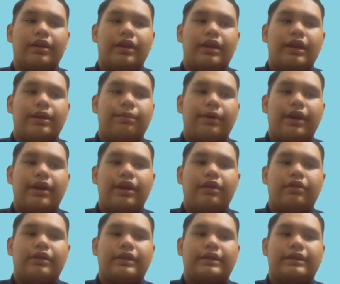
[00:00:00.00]

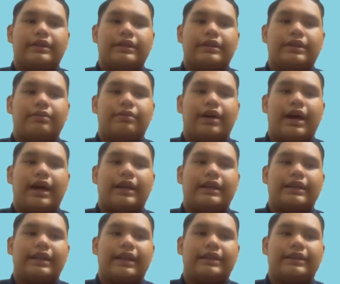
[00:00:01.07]
depending on the system
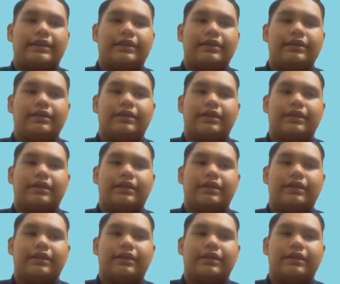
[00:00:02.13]
architecture.